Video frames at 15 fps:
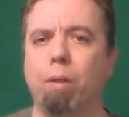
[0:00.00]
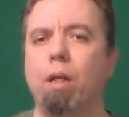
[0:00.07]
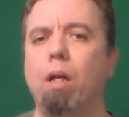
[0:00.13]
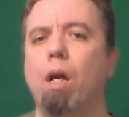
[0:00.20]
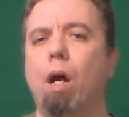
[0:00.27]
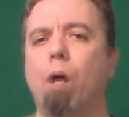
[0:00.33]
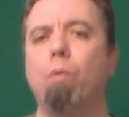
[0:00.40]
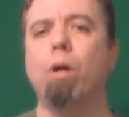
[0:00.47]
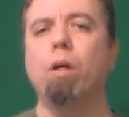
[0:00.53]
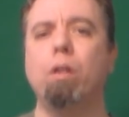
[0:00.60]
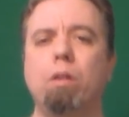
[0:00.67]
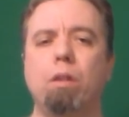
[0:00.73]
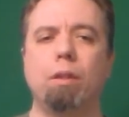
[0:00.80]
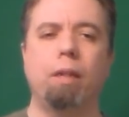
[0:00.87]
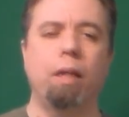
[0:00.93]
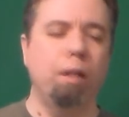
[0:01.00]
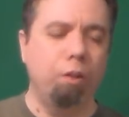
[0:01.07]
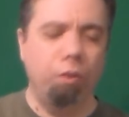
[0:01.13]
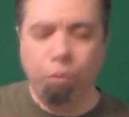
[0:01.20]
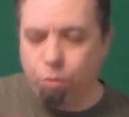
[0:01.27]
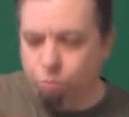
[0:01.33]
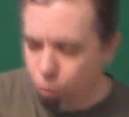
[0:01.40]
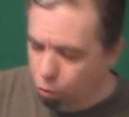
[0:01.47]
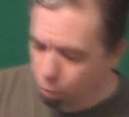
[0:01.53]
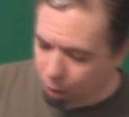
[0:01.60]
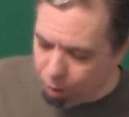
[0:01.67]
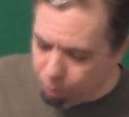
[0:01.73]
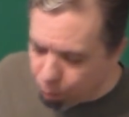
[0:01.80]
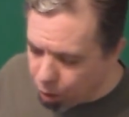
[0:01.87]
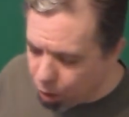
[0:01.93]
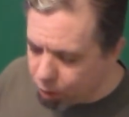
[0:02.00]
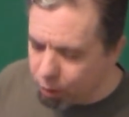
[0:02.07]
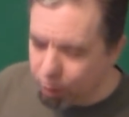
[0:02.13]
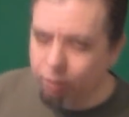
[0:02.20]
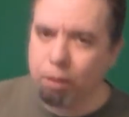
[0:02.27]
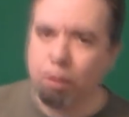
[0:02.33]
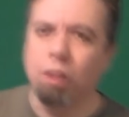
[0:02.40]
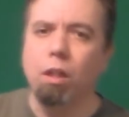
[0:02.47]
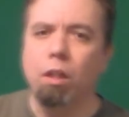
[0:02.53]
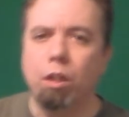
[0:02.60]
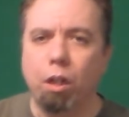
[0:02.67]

but I wanted to take you through my process,